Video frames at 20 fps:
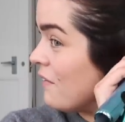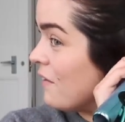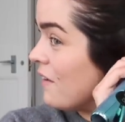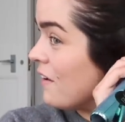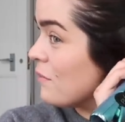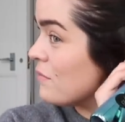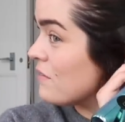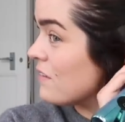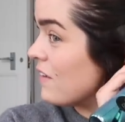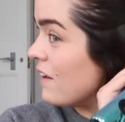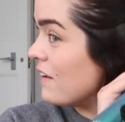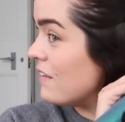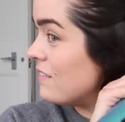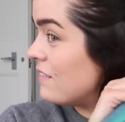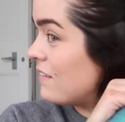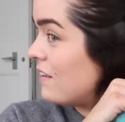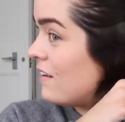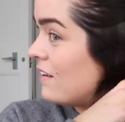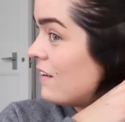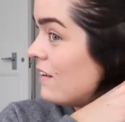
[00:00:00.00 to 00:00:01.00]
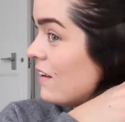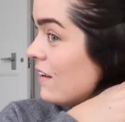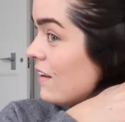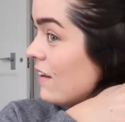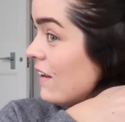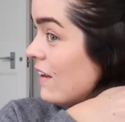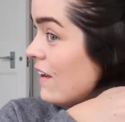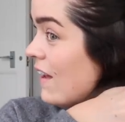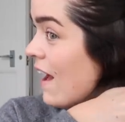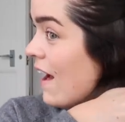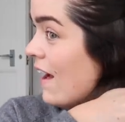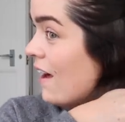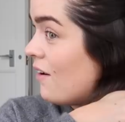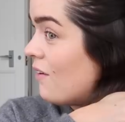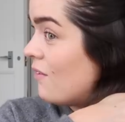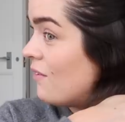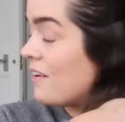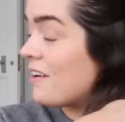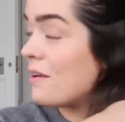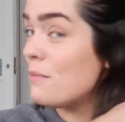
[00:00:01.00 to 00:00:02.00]
going up to London
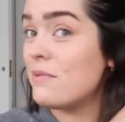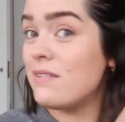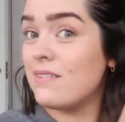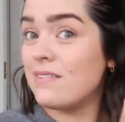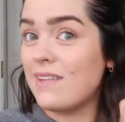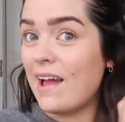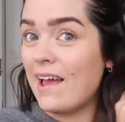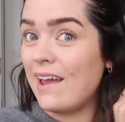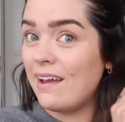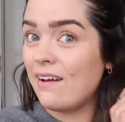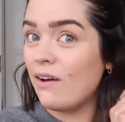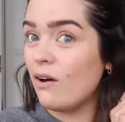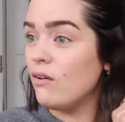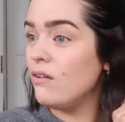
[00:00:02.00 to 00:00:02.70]
now and I'm staying